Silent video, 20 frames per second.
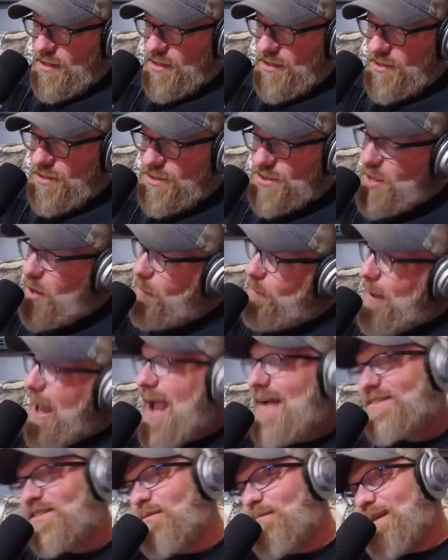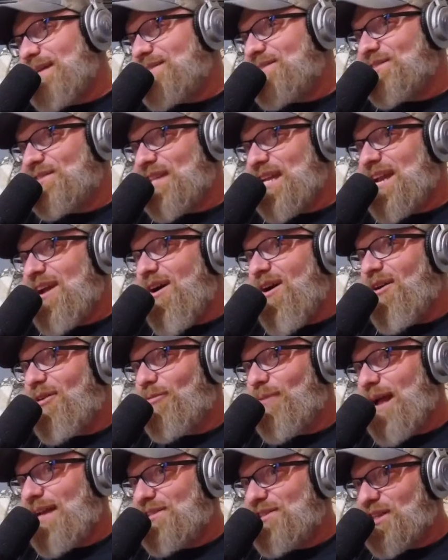So back to Miss C.R.
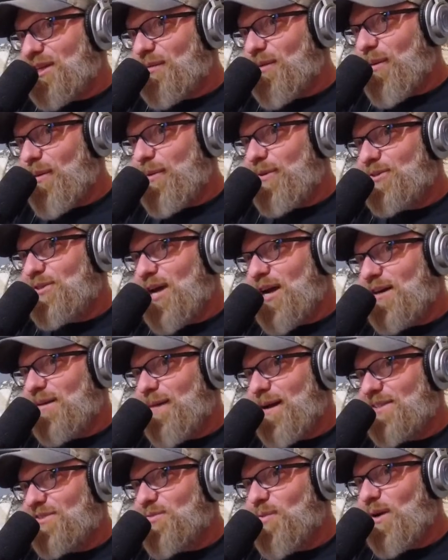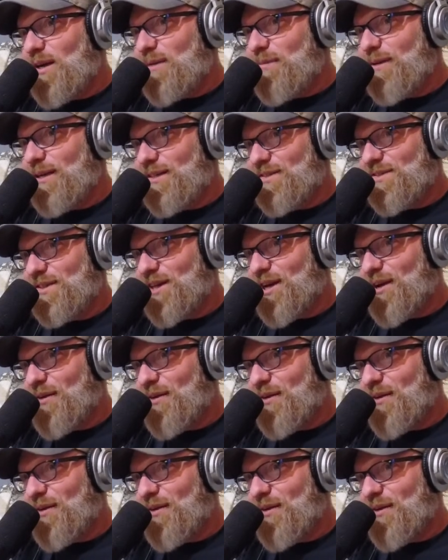Reggie, what we were talking about 20 minutes ago.